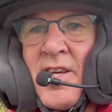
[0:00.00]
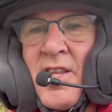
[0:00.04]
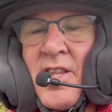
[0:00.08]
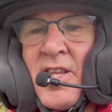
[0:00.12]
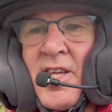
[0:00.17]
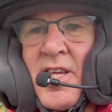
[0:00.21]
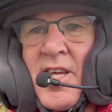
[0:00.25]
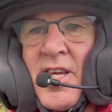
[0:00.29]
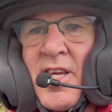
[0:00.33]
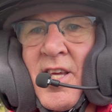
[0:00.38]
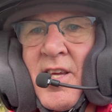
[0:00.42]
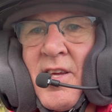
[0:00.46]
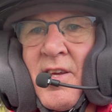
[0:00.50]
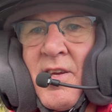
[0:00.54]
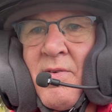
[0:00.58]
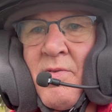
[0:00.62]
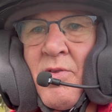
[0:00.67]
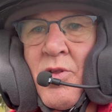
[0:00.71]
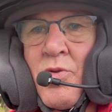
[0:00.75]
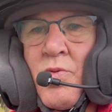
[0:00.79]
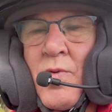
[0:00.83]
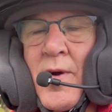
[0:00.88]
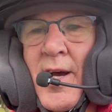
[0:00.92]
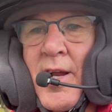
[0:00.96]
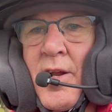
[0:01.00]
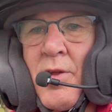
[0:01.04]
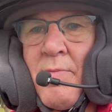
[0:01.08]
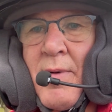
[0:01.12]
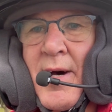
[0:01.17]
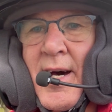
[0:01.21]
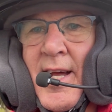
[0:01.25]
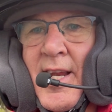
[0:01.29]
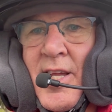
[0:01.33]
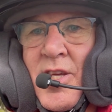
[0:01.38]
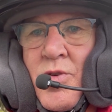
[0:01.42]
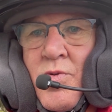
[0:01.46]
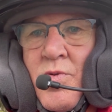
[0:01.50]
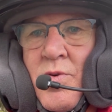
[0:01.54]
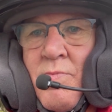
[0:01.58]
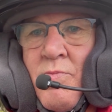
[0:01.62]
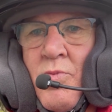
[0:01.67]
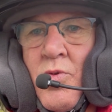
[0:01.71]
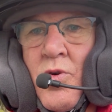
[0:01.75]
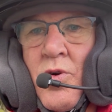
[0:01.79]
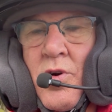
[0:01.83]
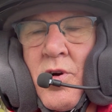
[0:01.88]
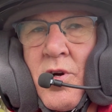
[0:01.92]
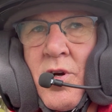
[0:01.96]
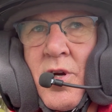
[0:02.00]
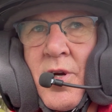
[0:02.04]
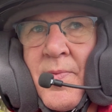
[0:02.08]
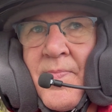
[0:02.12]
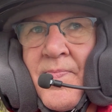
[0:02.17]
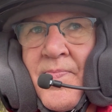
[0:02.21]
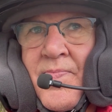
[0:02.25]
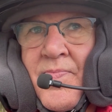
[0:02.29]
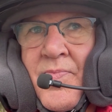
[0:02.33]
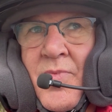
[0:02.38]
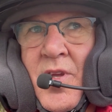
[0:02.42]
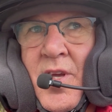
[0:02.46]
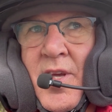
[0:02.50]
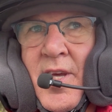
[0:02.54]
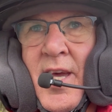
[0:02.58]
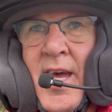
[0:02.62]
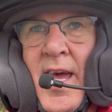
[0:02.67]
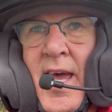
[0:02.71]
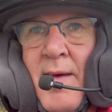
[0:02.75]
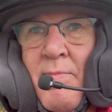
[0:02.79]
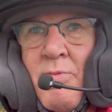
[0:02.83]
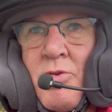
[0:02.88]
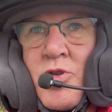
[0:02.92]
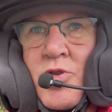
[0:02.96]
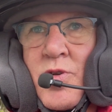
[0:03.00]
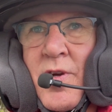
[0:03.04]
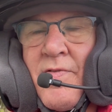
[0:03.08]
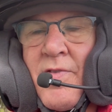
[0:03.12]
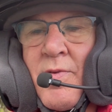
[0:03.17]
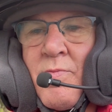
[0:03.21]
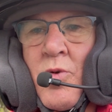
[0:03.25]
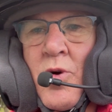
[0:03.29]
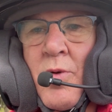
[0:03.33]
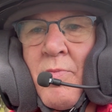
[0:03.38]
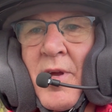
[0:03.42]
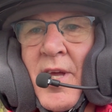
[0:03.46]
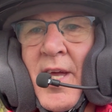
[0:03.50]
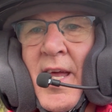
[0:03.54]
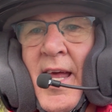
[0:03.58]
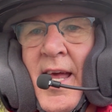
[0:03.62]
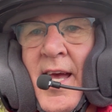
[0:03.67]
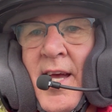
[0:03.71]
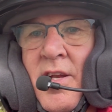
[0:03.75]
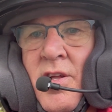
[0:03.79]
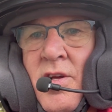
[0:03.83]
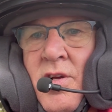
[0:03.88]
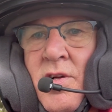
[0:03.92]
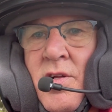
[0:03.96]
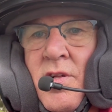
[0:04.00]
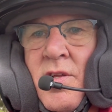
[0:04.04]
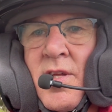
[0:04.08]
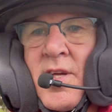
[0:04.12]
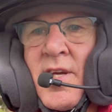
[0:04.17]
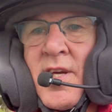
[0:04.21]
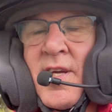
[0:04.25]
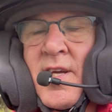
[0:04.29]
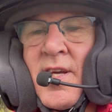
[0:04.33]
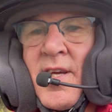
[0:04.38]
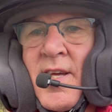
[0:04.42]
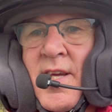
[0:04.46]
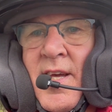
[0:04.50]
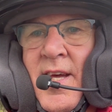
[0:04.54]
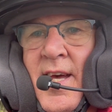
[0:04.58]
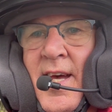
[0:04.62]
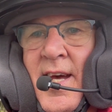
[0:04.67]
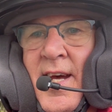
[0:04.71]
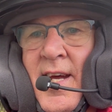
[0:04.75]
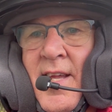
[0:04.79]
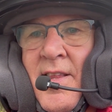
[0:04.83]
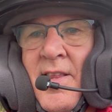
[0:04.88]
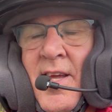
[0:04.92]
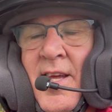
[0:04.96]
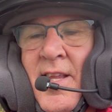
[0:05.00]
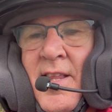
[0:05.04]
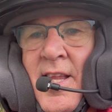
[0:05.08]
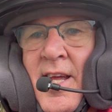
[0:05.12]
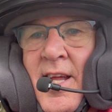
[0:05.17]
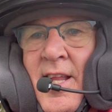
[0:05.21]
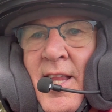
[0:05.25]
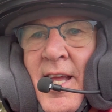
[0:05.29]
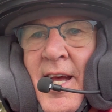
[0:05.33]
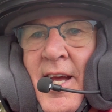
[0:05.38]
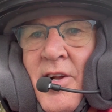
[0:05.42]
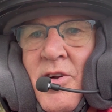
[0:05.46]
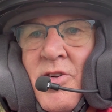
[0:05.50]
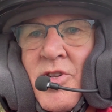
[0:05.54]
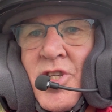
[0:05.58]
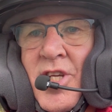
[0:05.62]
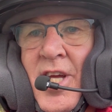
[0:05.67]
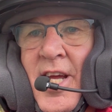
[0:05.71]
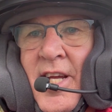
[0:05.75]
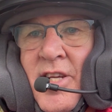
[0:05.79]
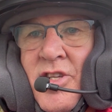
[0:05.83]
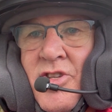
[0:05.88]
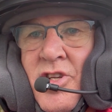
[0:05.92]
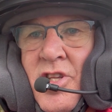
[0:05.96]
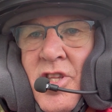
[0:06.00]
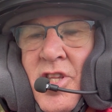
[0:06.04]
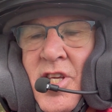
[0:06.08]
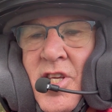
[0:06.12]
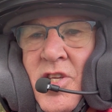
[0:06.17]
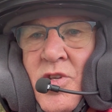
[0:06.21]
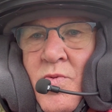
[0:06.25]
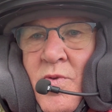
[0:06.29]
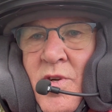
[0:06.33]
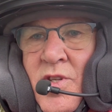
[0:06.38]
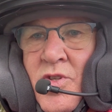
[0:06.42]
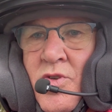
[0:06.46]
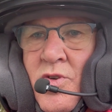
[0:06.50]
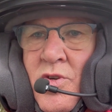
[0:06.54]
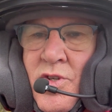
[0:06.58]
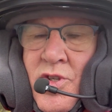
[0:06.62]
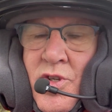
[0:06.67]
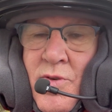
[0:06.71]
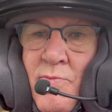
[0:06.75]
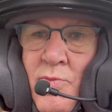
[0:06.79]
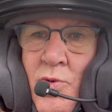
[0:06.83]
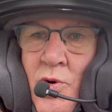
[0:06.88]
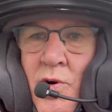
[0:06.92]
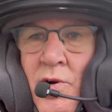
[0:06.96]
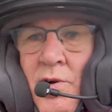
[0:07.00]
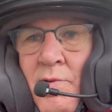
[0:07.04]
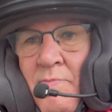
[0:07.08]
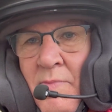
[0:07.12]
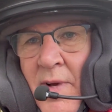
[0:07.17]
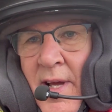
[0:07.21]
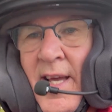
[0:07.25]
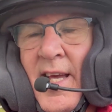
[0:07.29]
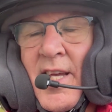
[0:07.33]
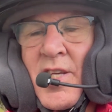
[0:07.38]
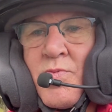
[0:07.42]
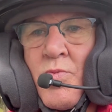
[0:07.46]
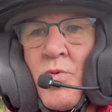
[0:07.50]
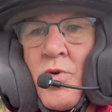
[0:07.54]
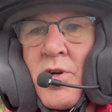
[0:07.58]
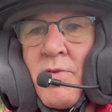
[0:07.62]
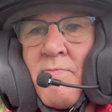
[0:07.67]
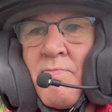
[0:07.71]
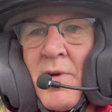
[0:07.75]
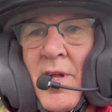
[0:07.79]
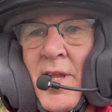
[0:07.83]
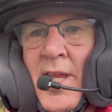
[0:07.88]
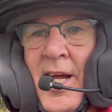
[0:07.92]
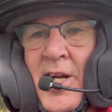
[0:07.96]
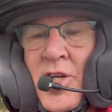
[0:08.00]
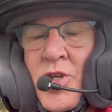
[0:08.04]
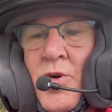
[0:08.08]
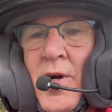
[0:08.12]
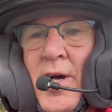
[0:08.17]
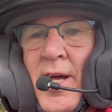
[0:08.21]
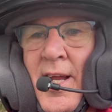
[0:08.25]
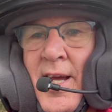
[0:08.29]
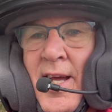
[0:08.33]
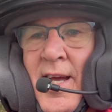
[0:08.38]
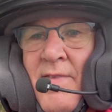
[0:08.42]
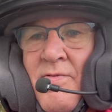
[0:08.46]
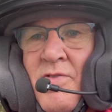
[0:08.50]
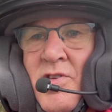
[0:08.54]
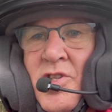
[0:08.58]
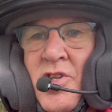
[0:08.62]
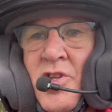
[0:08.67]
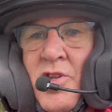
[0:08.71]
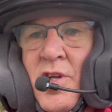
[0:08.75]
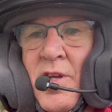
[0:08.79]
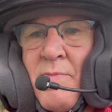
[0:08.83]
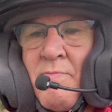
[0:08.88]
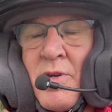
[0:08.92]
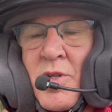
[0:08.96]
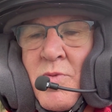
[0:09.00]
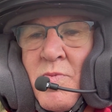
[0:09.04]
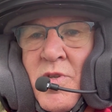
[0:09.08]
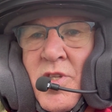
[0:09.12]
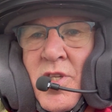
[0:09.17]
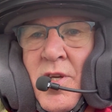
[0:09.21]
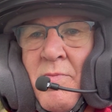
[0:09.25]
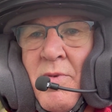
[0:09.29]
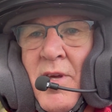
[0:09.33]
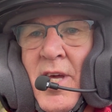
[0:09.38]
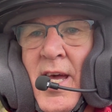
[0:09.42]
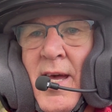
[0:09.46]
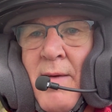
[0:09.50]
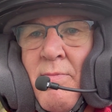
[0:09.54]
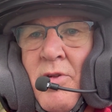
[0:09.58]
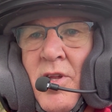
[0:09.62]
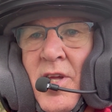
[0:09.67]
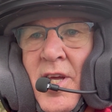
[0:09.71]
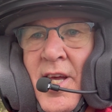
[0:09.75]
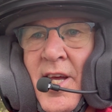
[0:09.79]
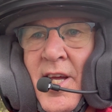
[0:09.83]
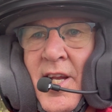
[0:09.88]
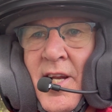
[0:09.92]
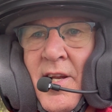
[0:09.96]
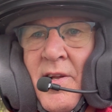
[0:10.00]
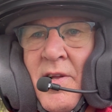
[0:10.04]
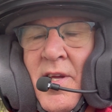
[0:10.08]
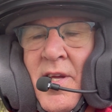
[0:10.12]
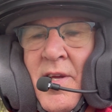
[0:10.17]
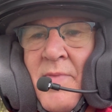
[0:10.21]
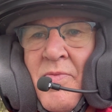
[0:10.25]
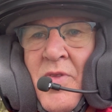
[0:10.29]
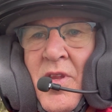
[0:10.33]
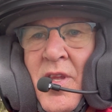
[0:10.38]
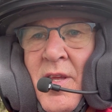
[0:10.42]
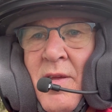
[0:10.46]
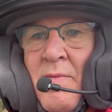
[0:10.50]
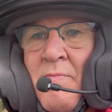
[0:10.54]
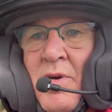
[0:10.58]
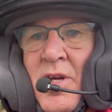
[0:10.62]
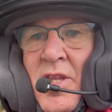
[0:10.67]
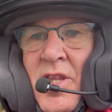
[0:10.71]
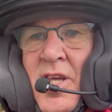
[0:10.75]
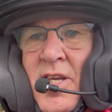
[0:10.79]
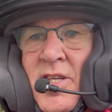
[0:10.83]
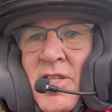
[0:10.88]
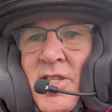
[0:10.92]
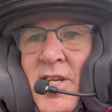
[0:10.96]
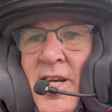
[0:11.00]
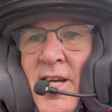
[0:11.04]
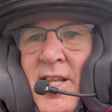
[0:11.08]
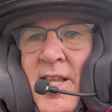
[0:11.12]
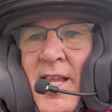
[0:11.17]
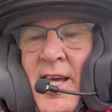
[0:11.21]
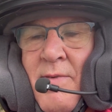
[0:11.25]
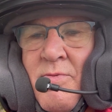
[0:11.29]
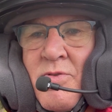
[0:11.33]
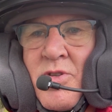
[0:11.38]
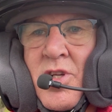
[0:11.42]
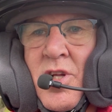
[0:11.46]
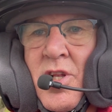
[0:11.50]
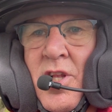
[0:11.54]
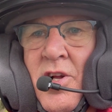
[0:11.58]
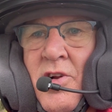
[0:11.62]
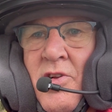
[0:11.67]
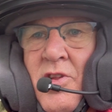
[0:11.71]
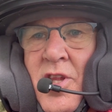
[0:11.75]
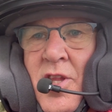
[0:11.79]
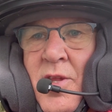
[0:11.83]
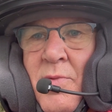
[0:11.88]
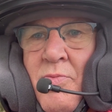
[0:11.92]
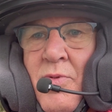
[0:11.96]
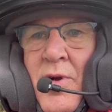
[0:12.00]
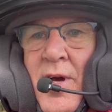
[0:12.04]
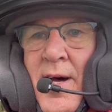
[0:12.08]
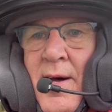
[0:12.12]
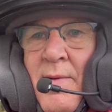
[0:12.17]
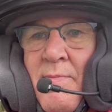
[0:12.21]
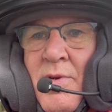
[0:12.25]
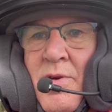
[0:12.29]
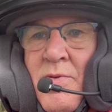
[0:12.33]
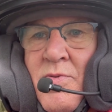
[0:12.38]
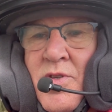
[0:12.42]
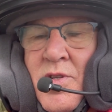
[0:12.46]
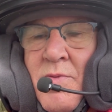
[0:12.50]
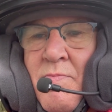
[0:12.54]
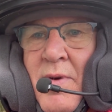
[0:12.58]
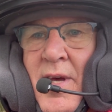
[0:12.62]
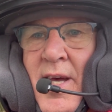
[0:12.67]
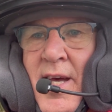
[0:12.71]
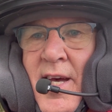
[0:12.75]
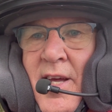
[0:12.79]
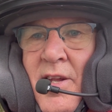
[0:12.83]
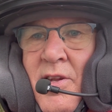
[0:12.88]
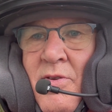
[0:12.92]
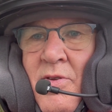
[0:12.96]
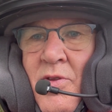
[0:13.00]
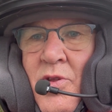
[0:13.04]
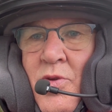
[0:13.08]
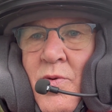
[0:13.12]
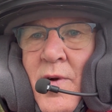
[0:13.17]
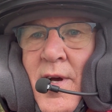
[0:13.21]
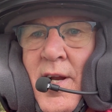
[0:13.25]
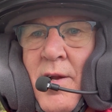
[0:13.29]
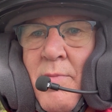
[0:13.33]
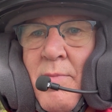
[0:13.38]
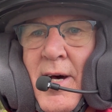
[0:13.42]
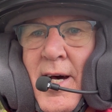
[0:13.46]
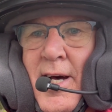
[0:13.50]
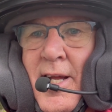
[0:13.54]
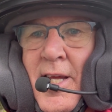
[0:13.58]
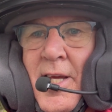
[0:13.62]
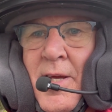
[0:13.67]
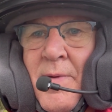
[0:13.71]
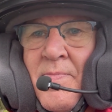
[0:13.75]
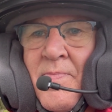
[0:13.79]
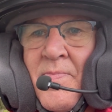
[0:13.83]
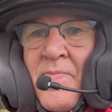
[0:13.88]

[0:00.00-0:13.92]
the throttle bodies were more cable-driven, more mechanical, and then they later changed to these ones, which are more, I guess, more electronic. Obviously, there must be some cabling in it, but they said that was clearly the problem. It was a bad throttle body.